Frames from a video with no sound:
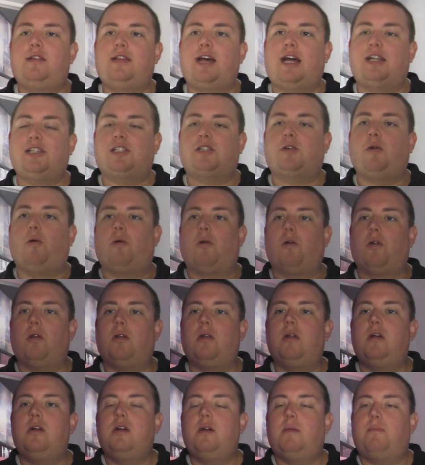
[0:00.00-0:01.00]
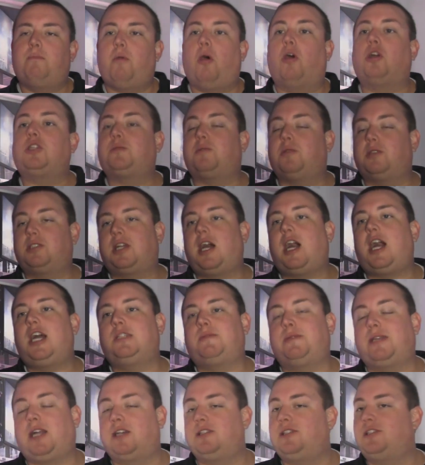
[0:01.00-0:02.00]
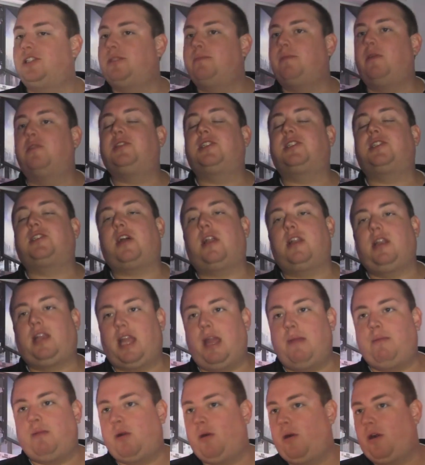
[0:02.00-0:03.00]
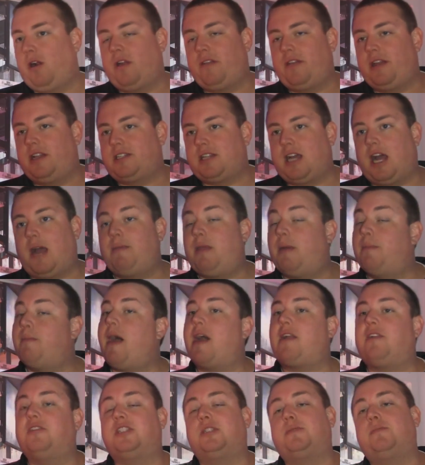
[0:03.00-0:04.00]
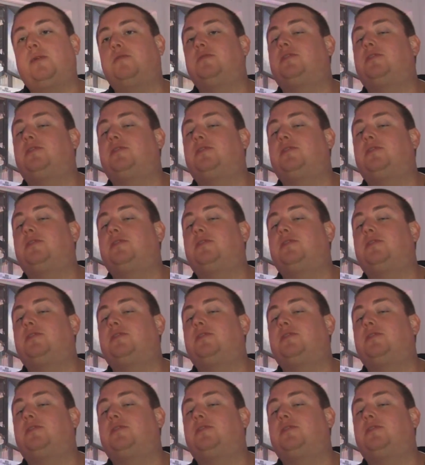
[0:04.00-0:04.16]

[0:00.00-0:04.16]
that score multiple times because it's the most exciting game going on at that time that matters the